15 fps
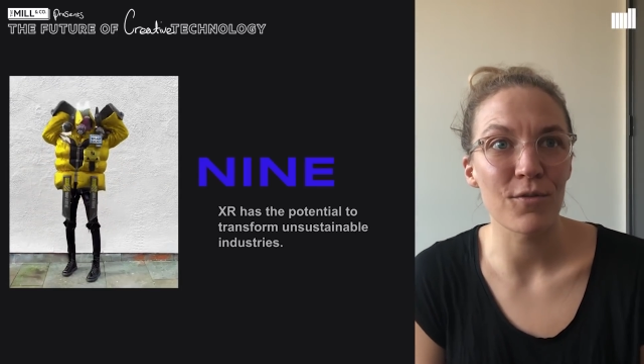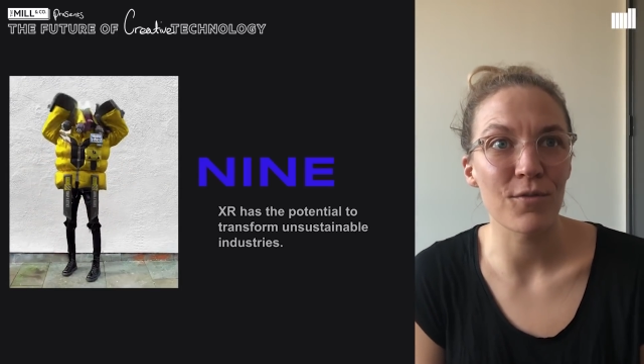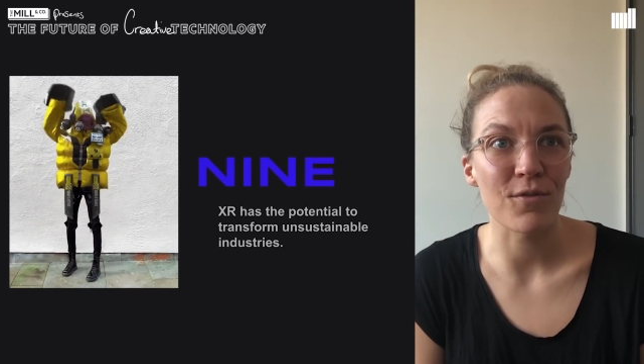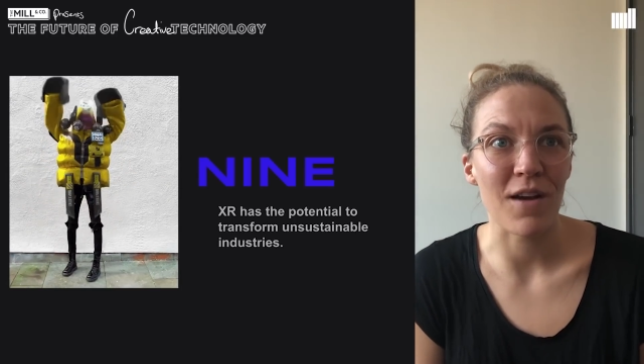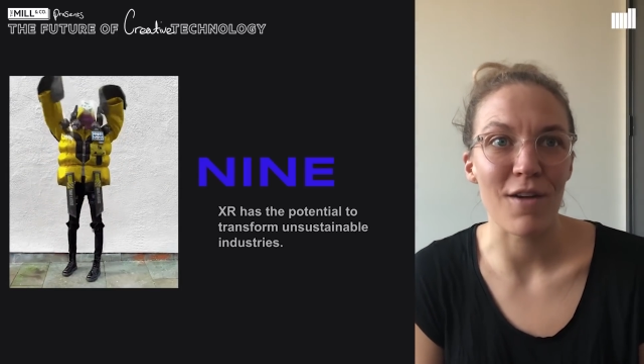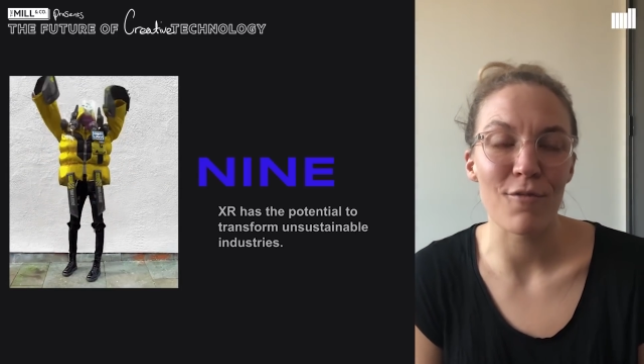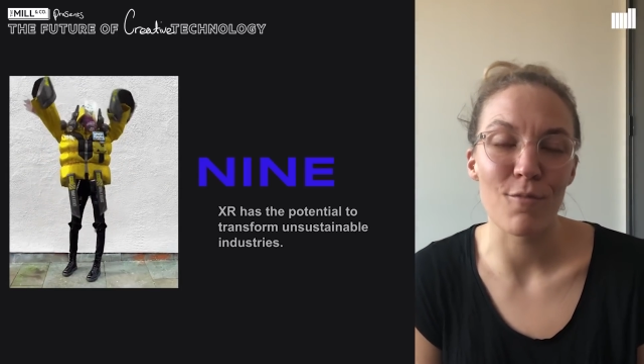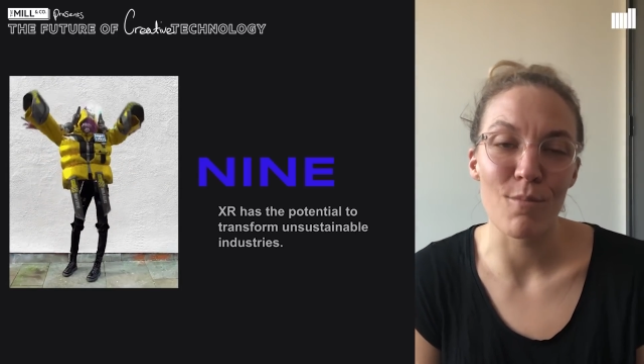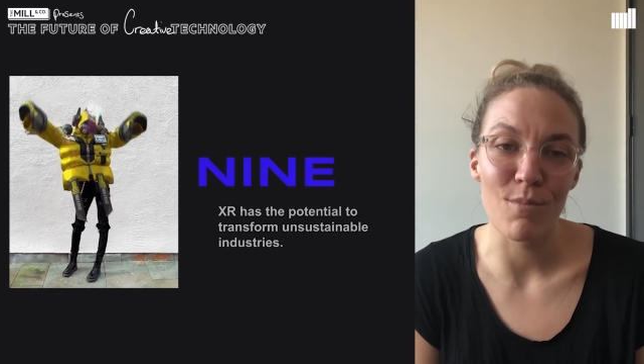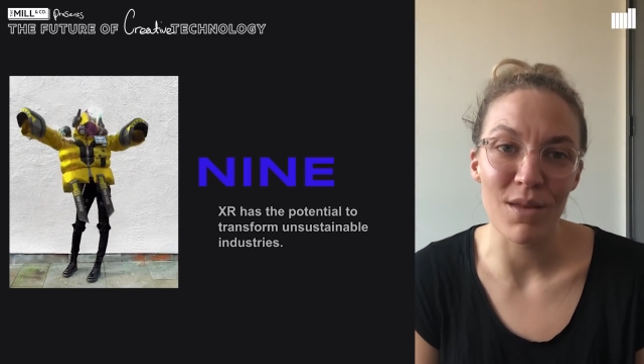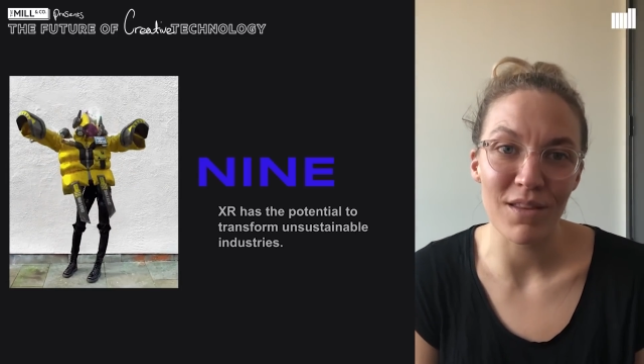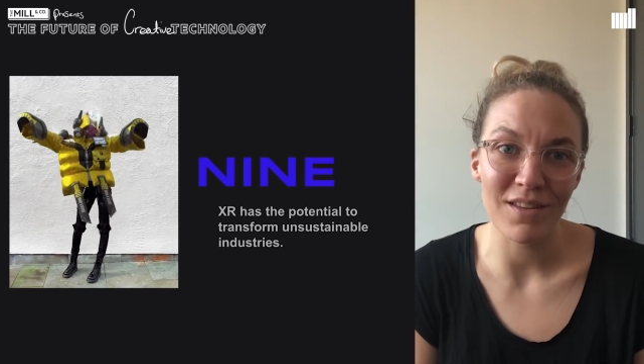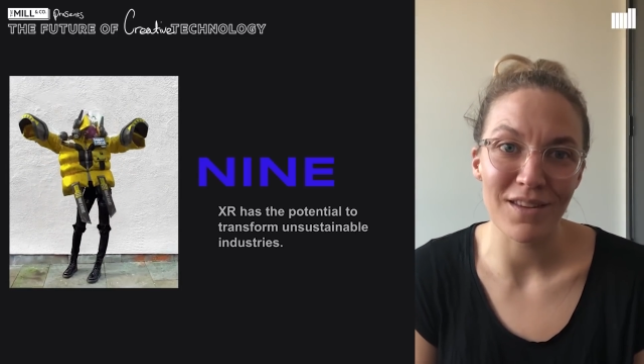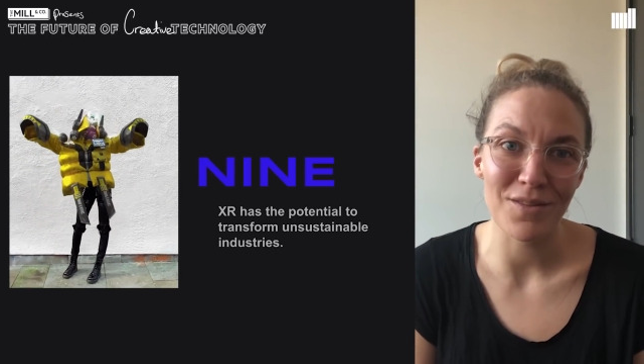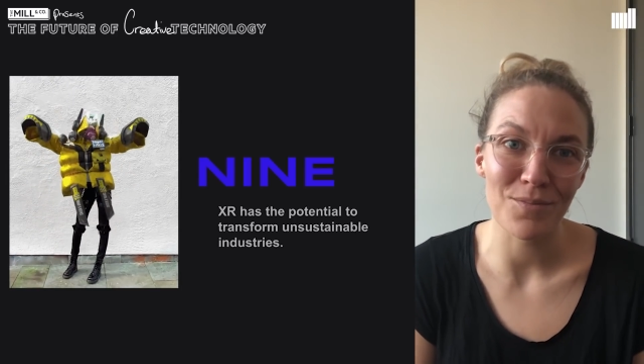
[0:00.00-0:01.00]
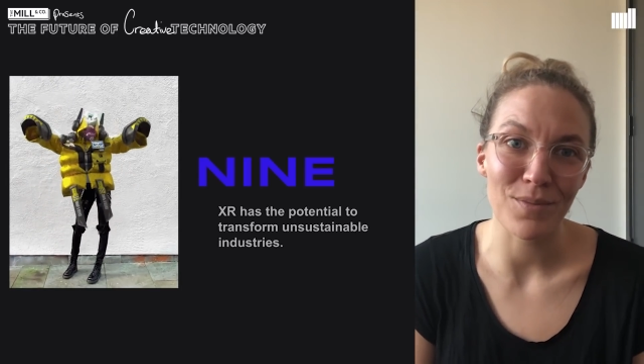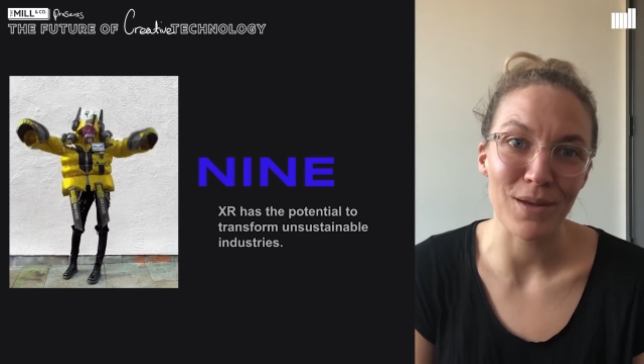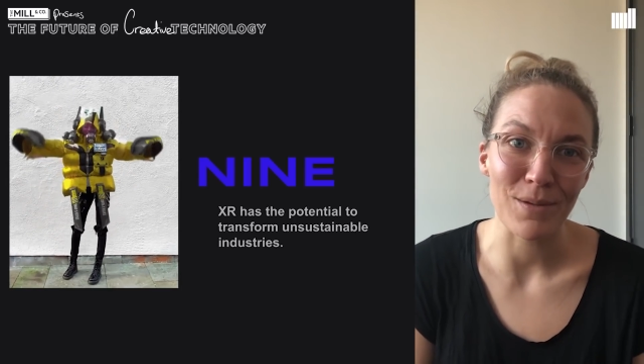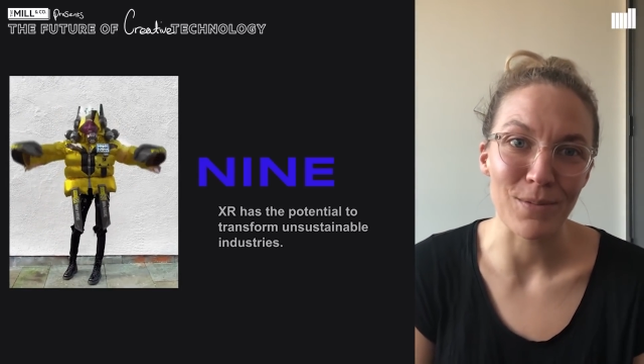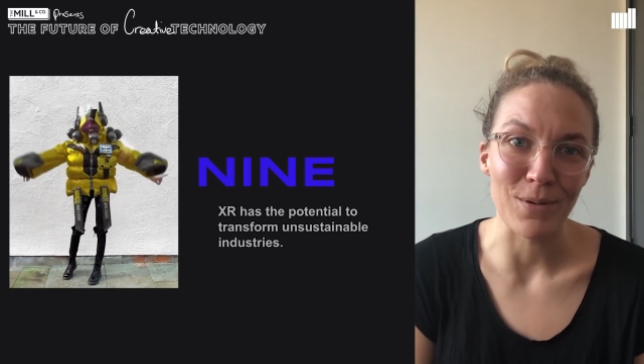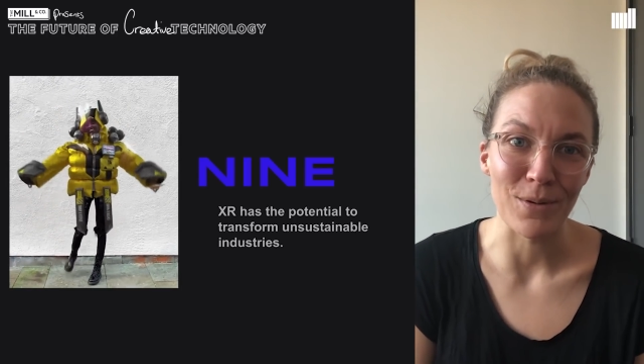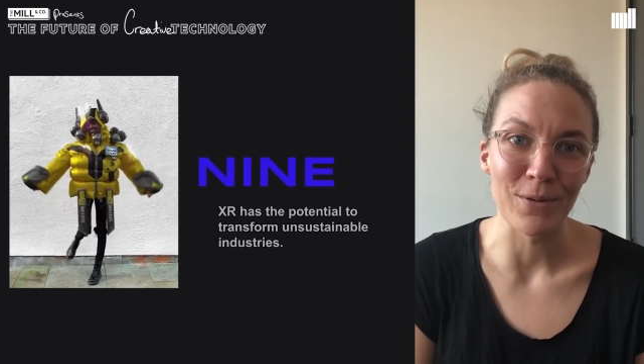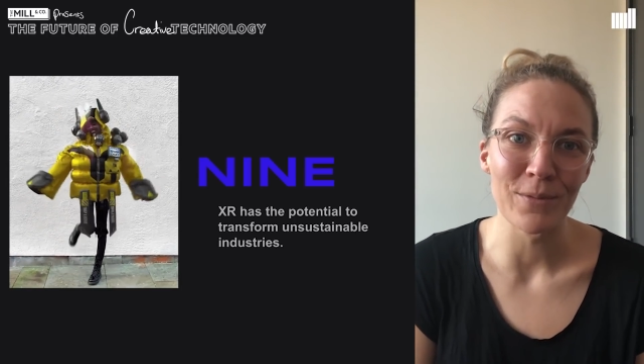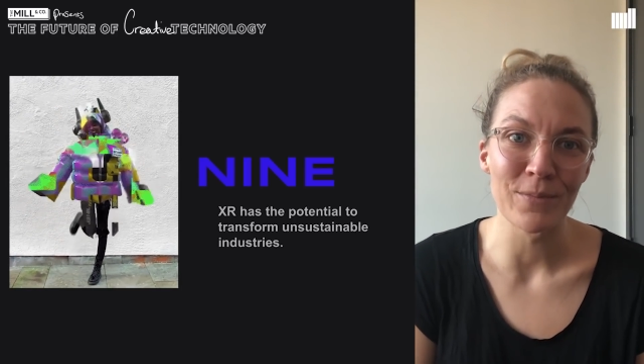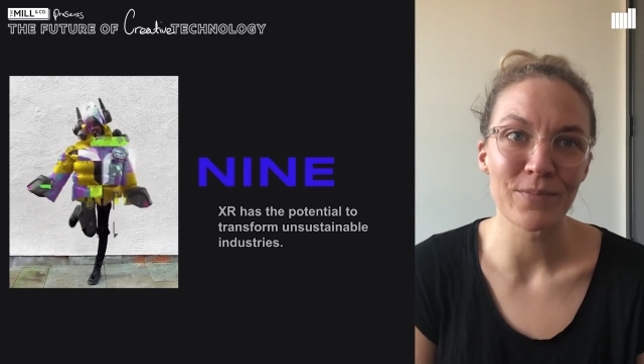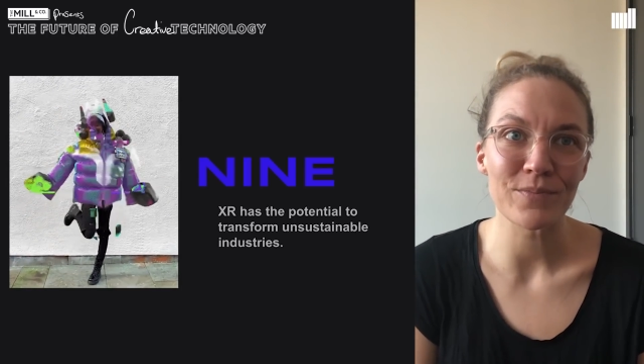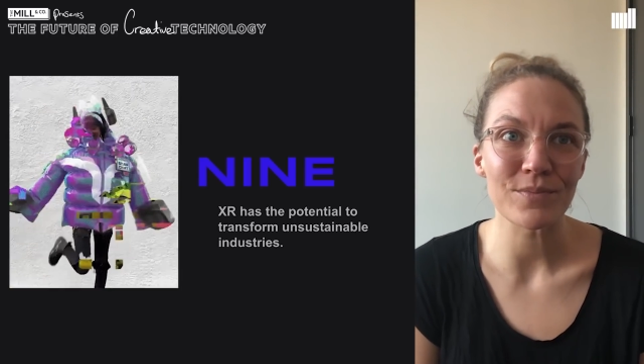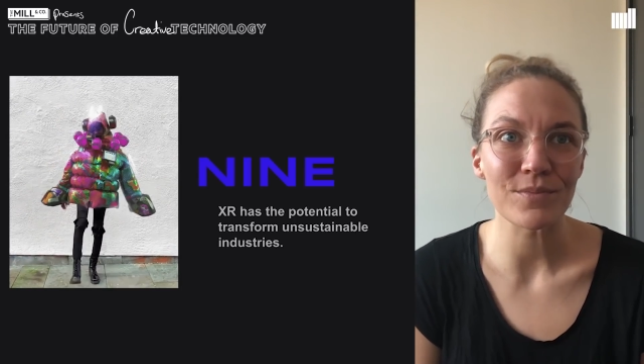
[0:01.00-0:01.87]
5 million people.